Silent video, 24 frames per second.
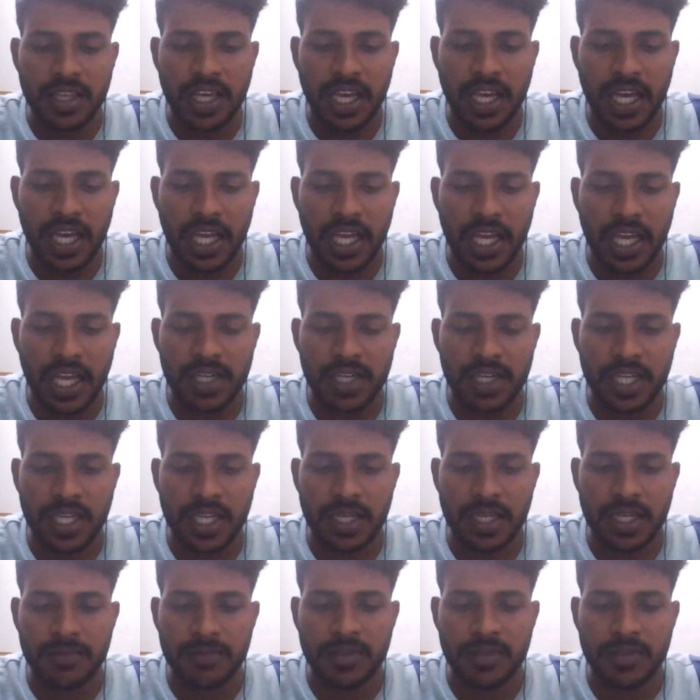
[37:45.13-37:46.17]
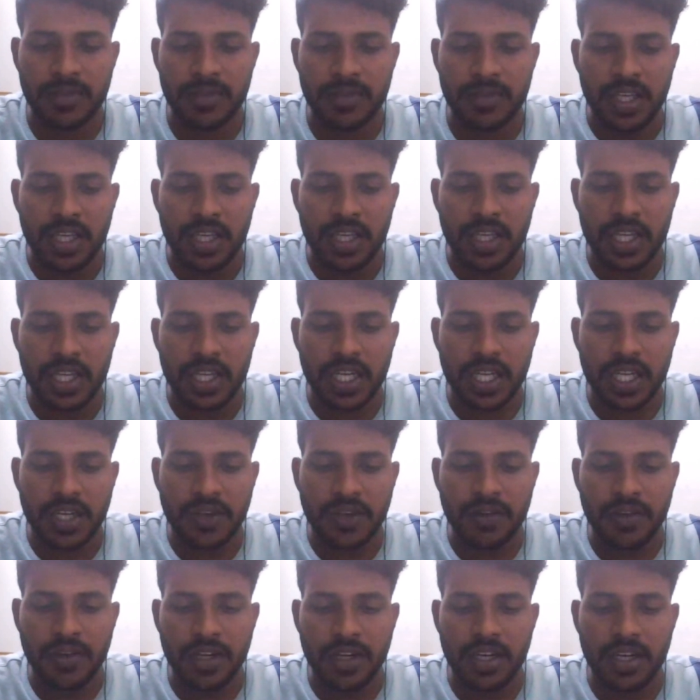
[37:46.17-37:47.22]
Slack is defined as
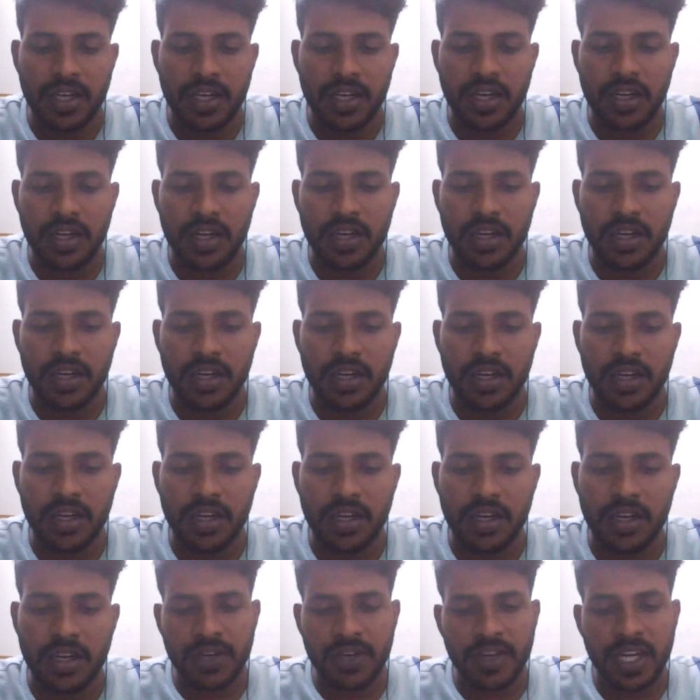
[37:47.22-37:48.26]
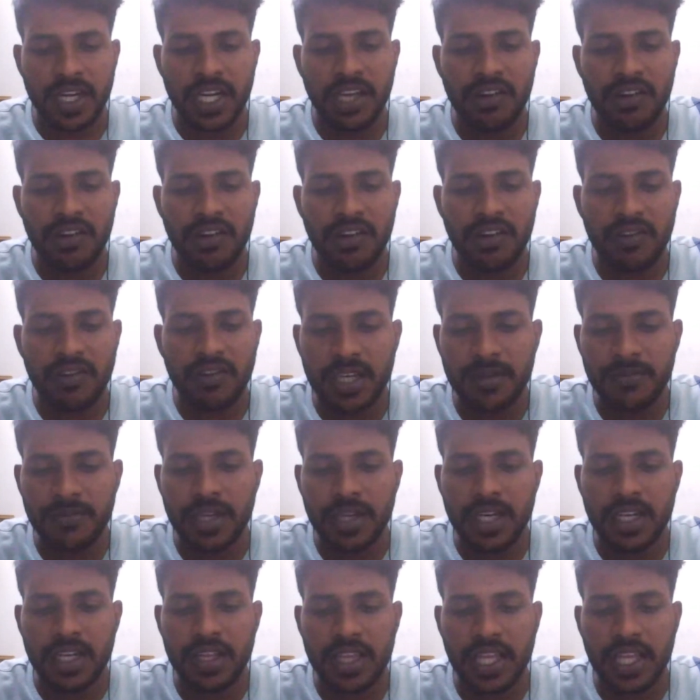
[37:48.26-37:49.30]
the difference between the
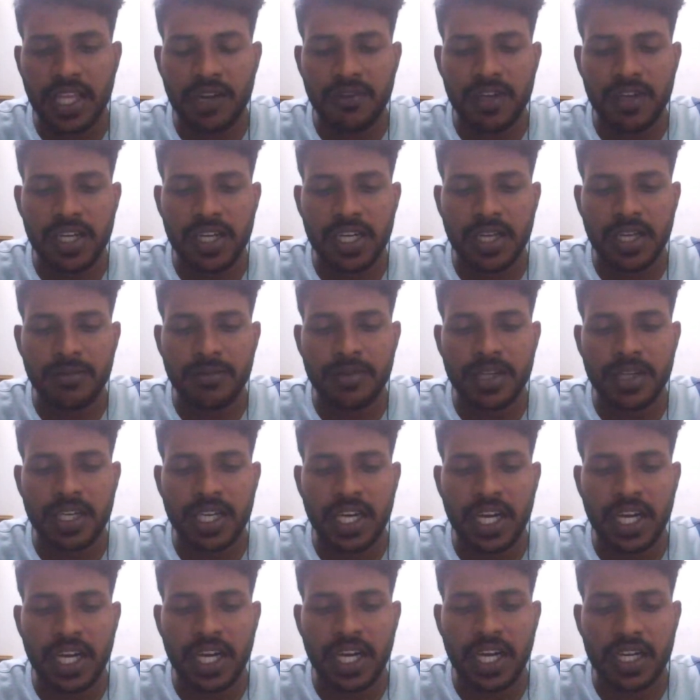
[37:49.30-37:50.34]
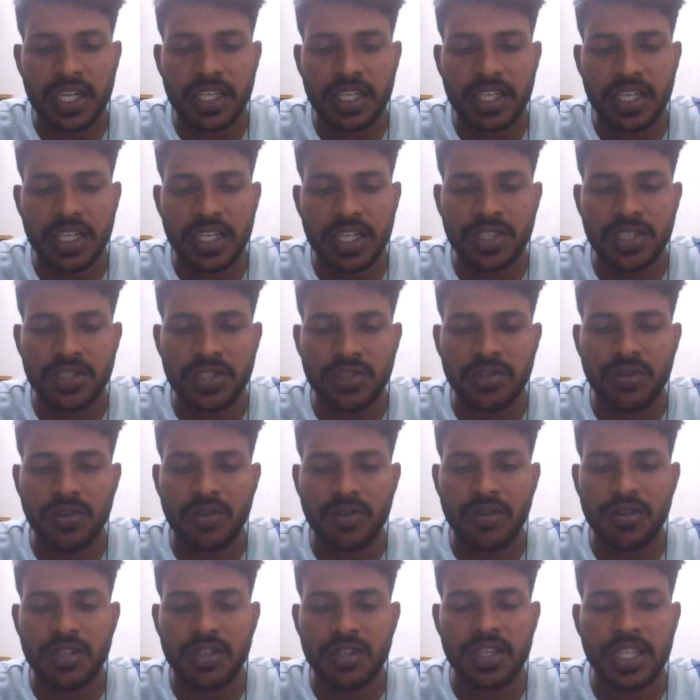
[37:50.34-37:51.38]
required arrival time minus arrival
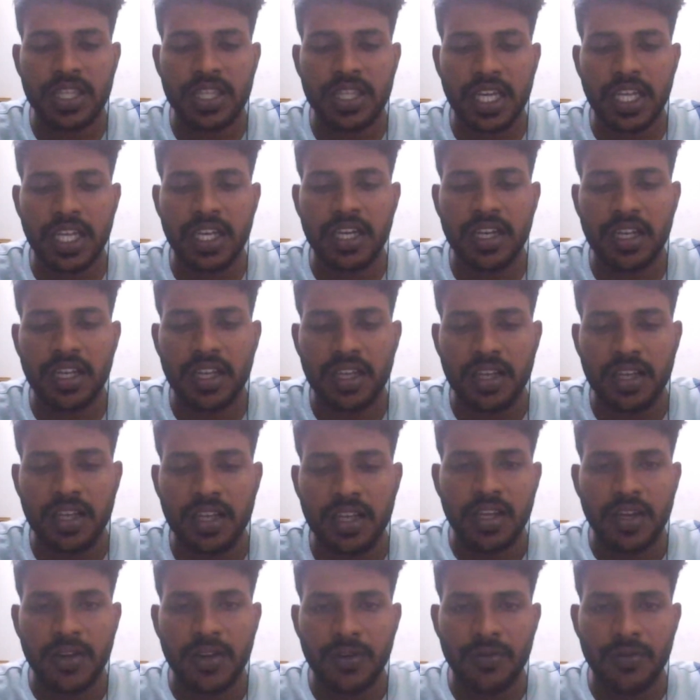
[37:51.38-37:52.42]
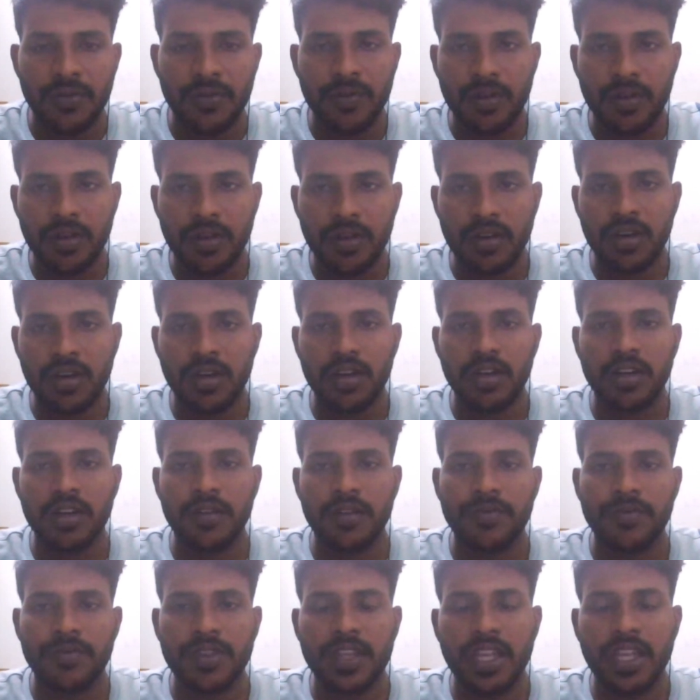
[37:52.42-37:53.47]
time.
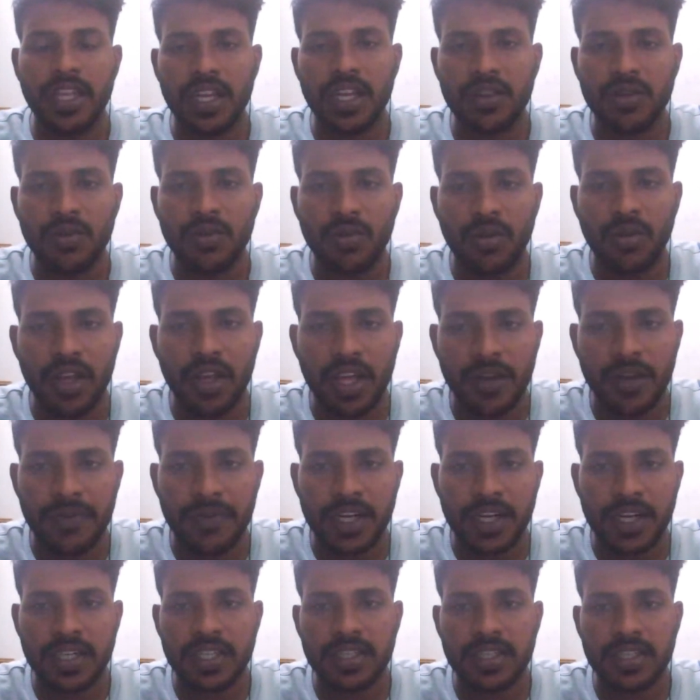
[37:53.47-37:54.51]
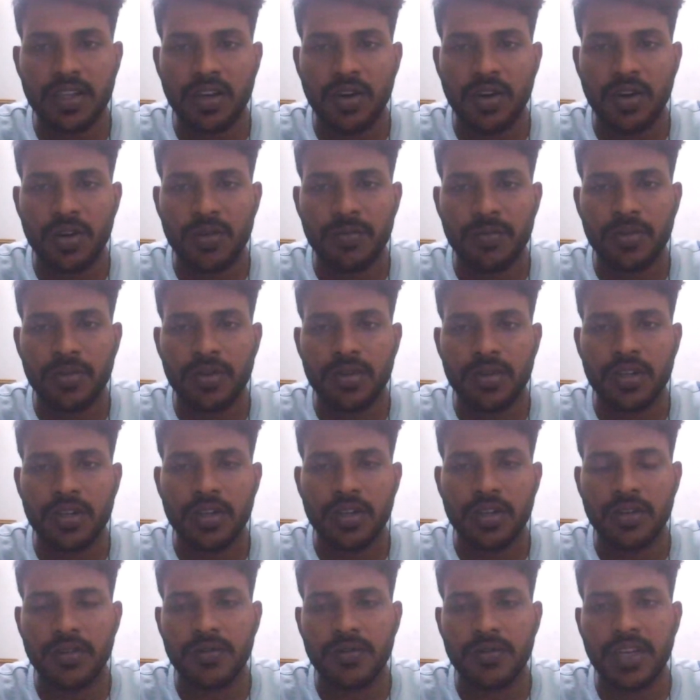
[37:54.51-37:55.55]
If required arrival time minus arrival time
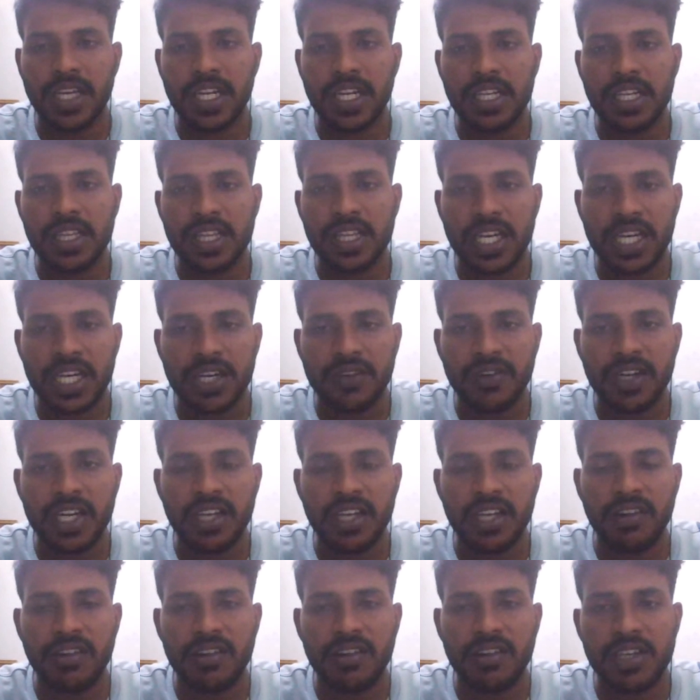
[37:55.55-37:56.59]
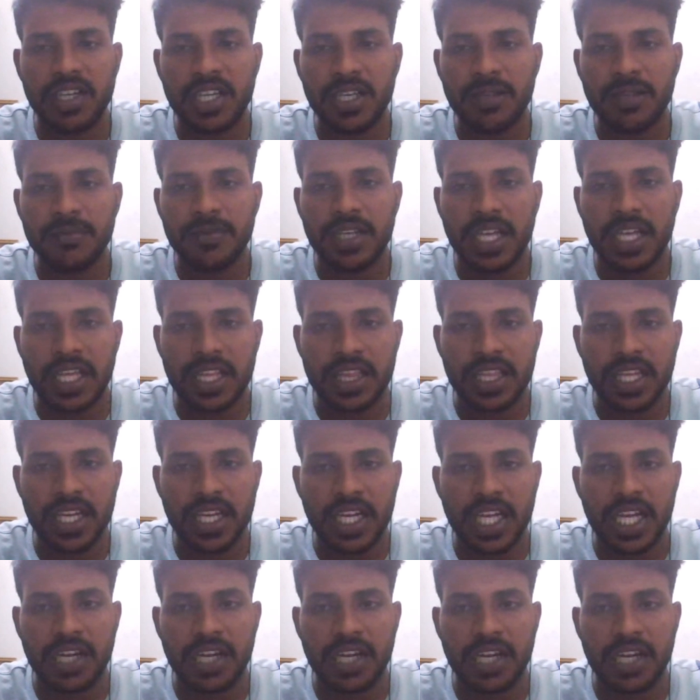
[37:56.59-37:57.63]
greater than 0, then
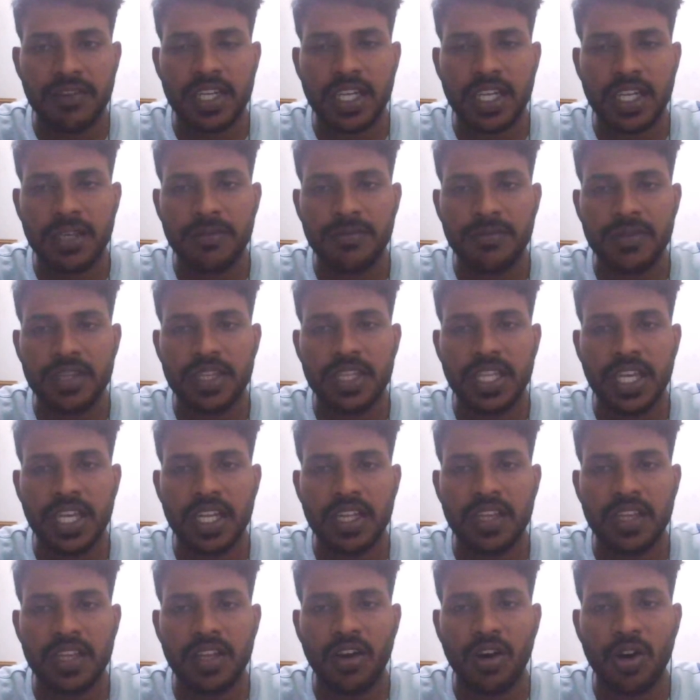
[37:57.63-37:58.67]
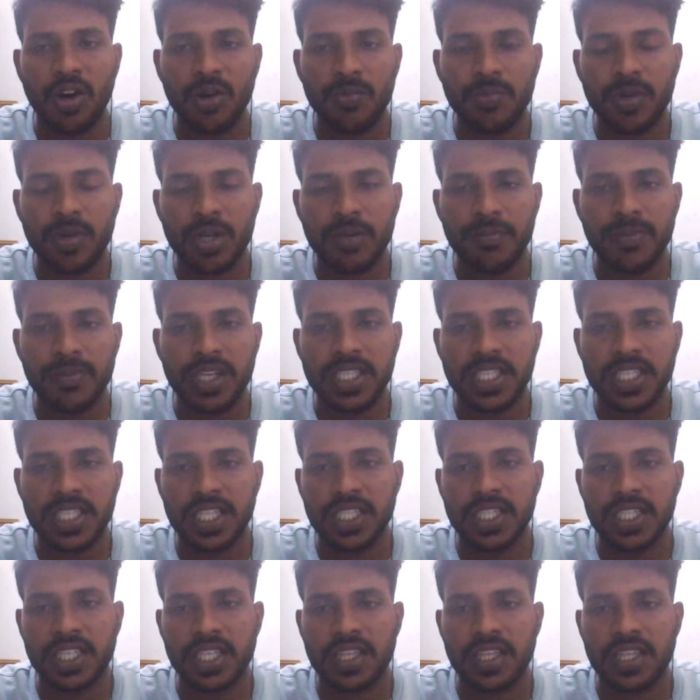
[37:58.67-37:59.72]
there is no
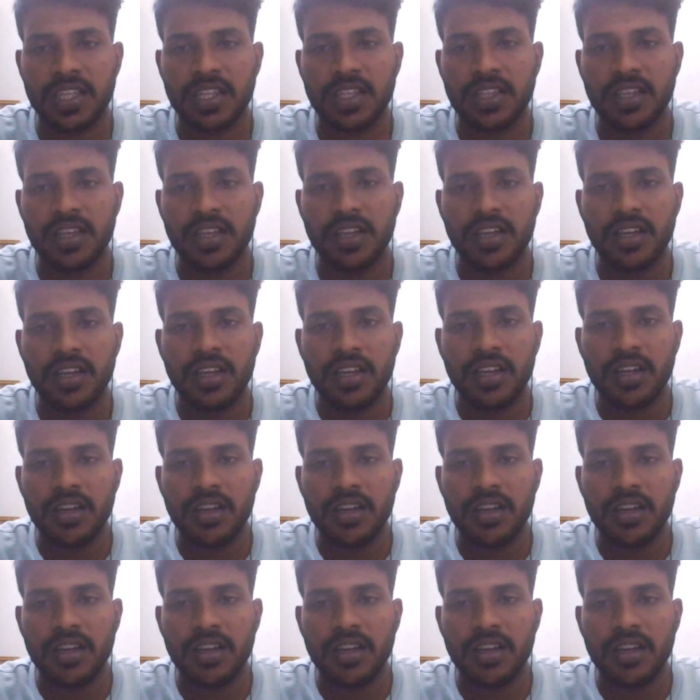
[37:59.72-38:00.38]
effect in the output.